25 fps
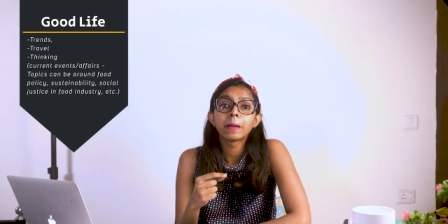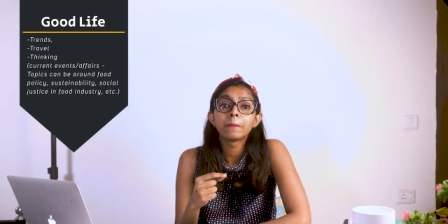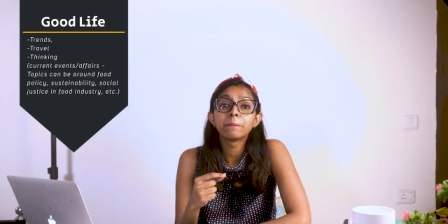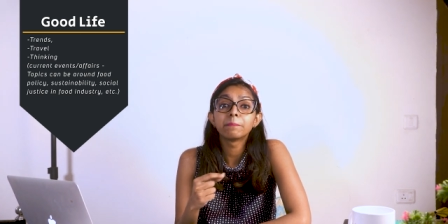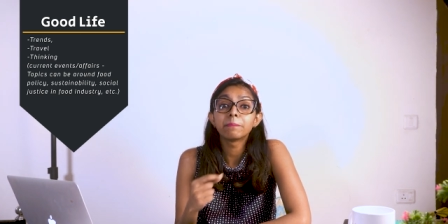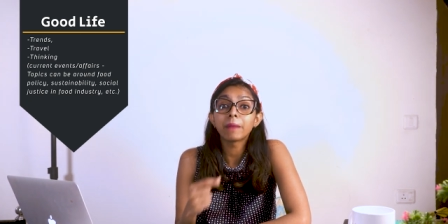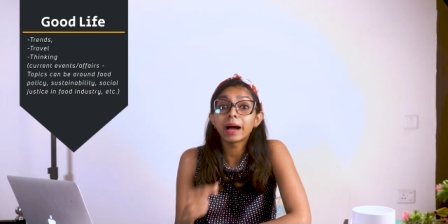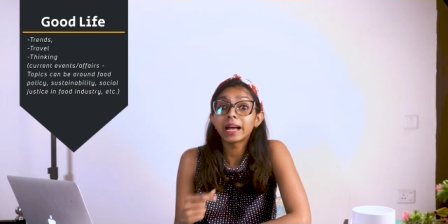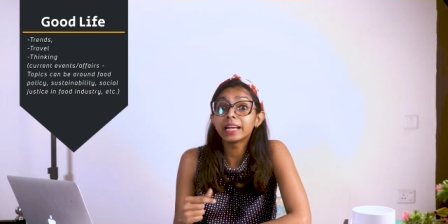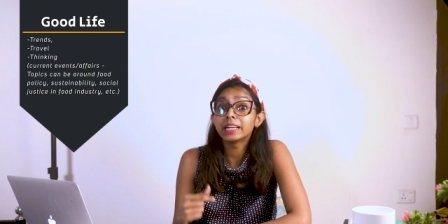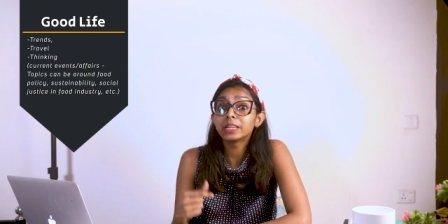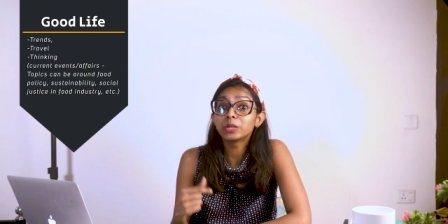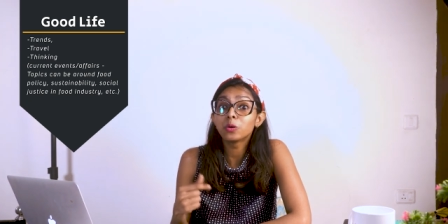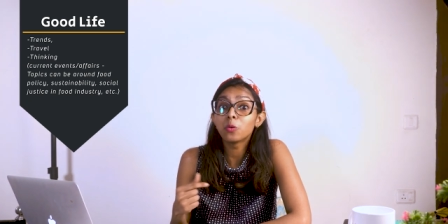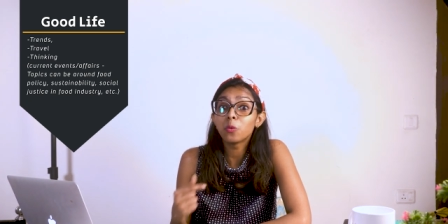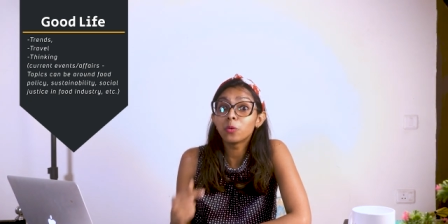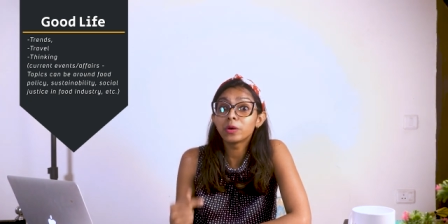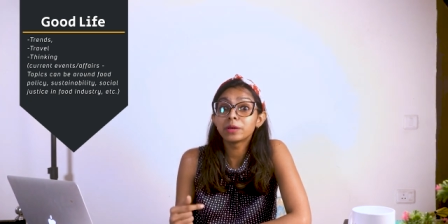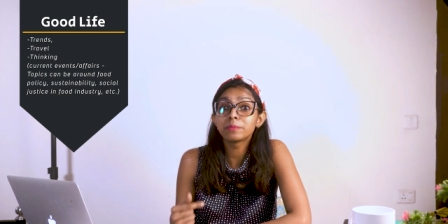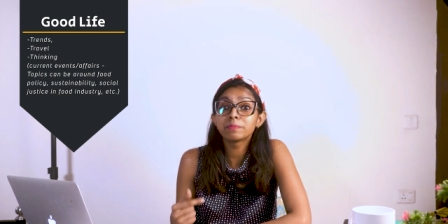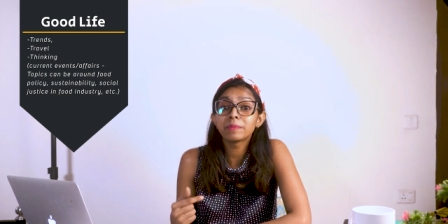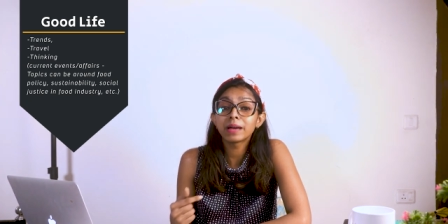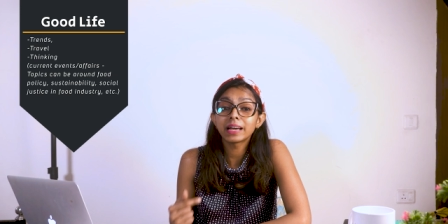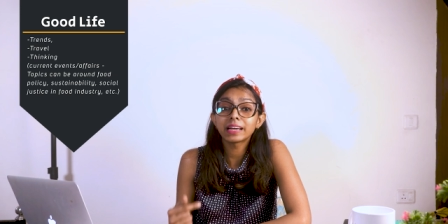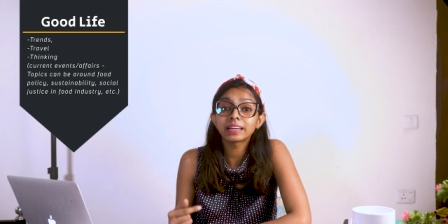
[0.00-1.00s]
mind
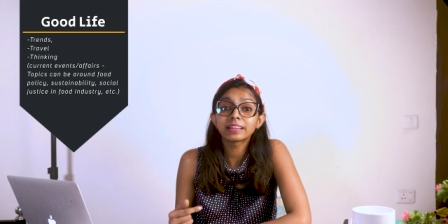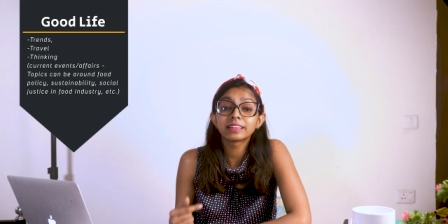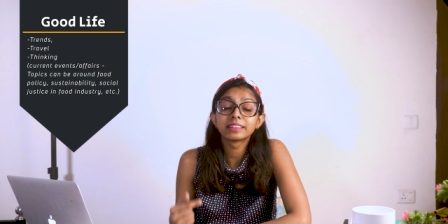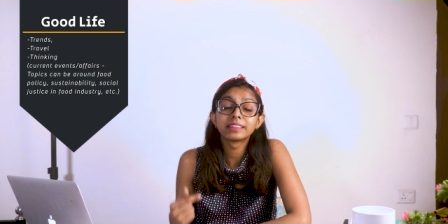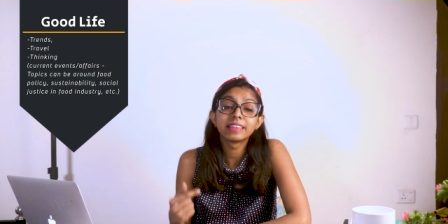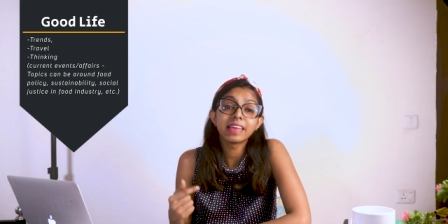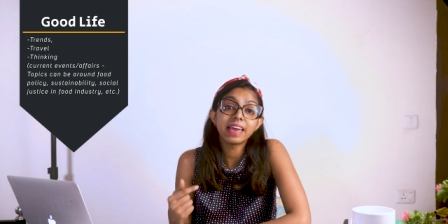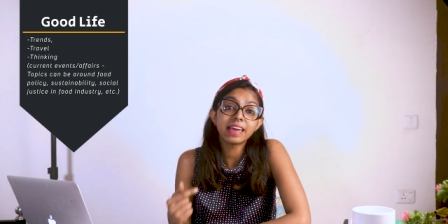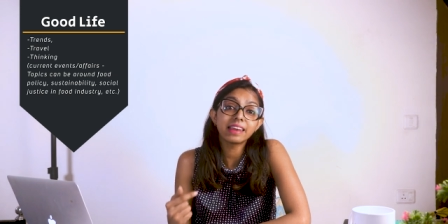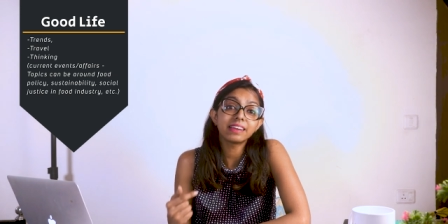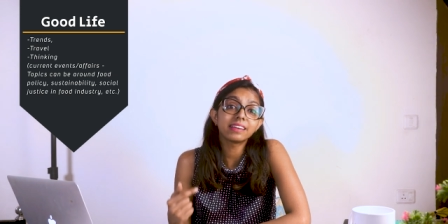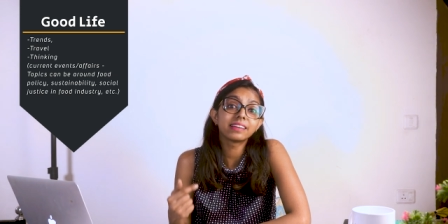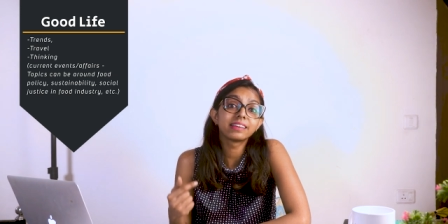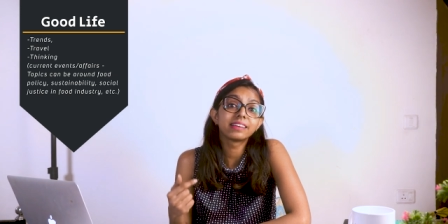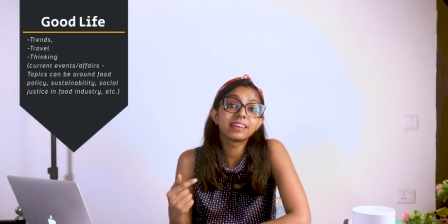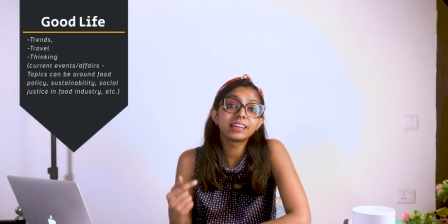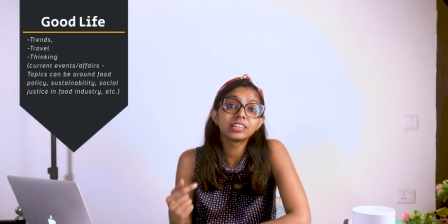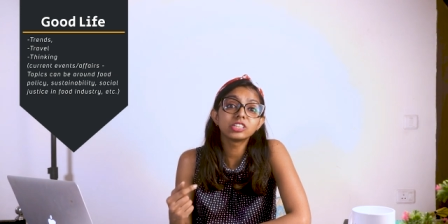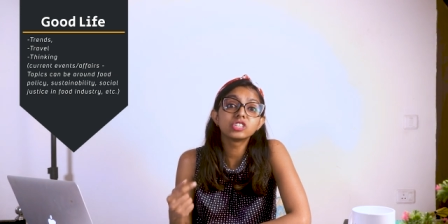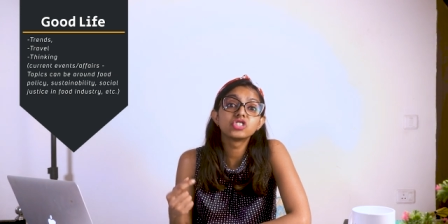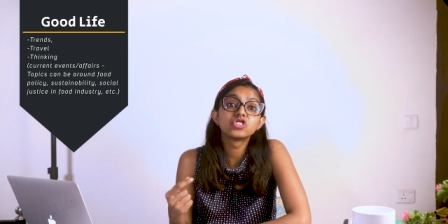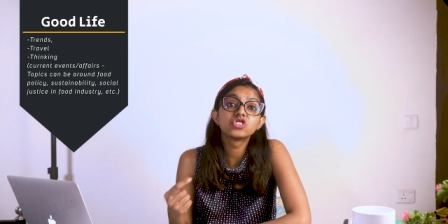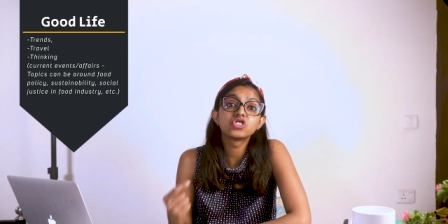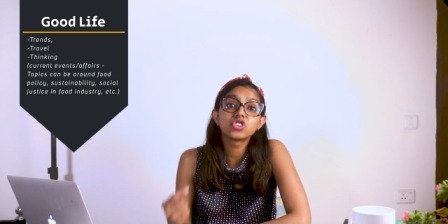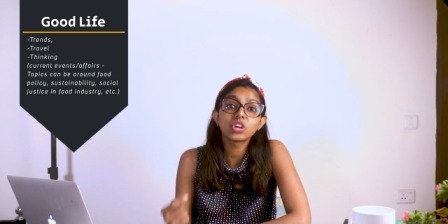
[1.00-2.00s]
going back there
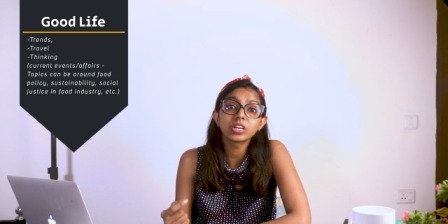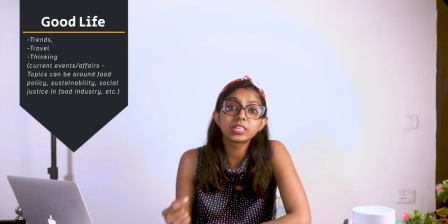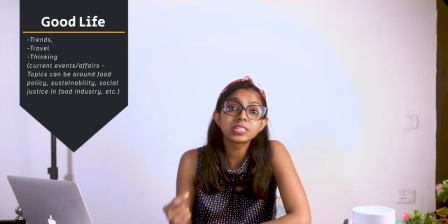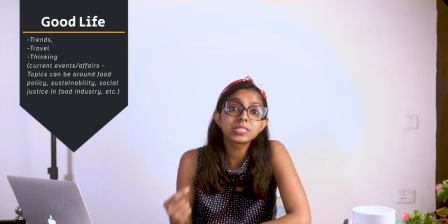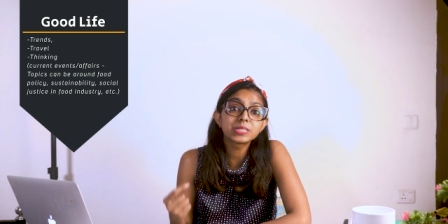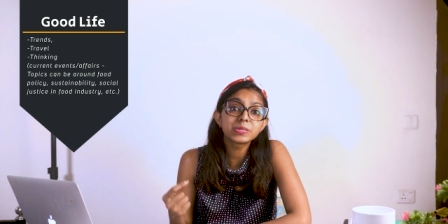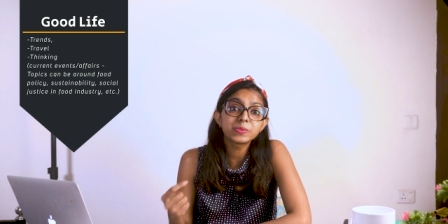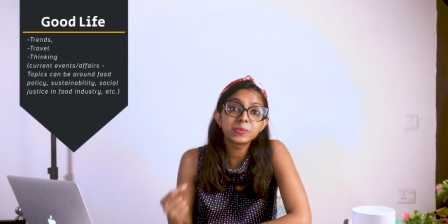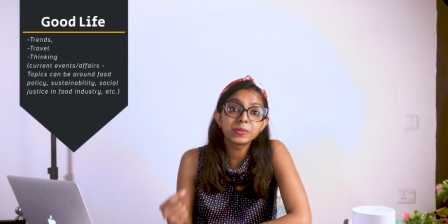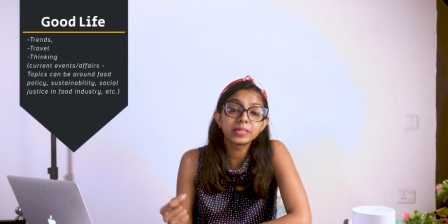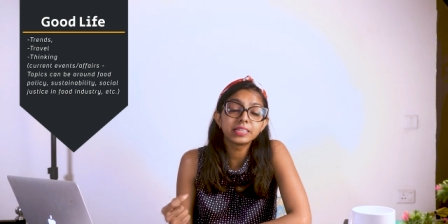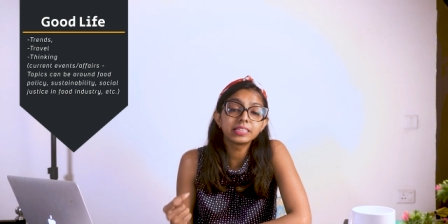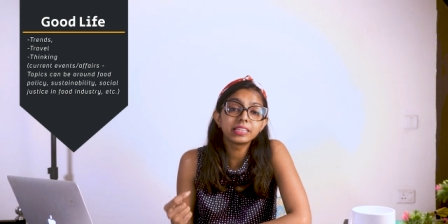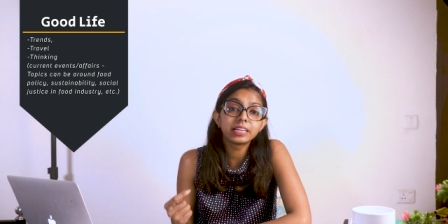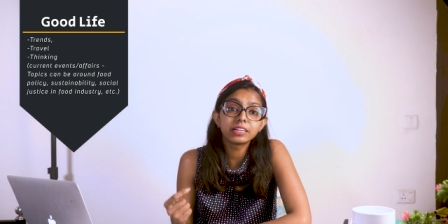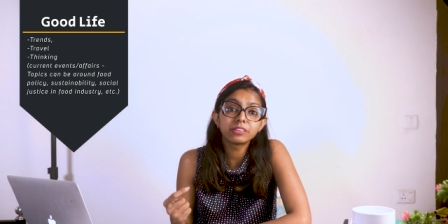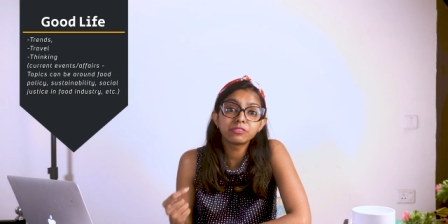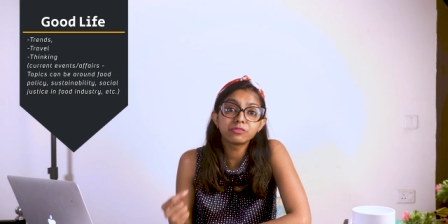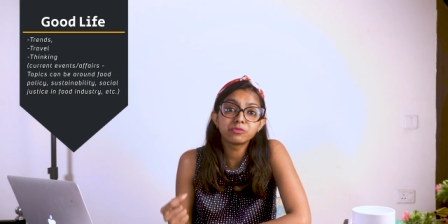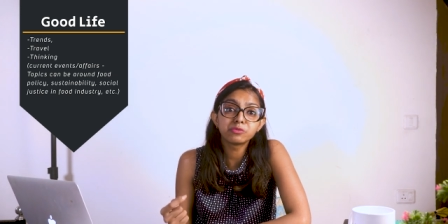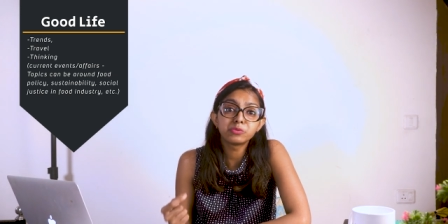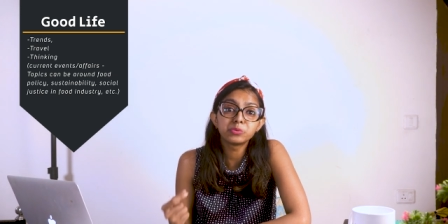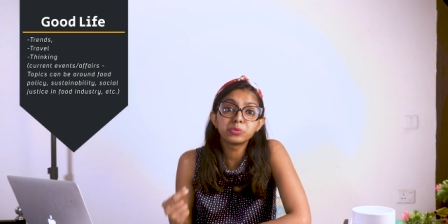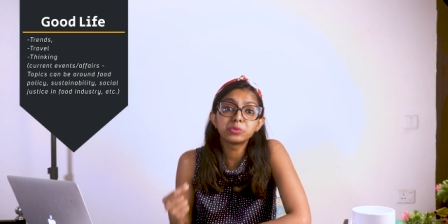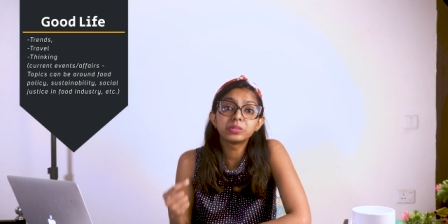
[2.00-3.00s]
again just to eat
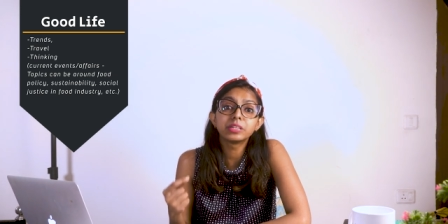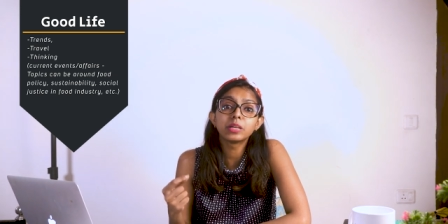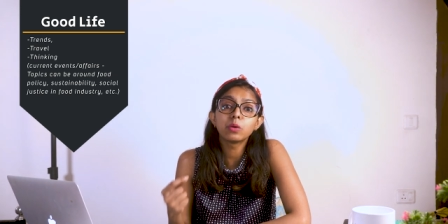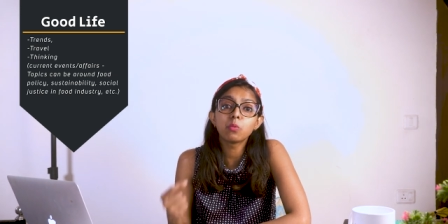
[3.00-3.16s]
that food,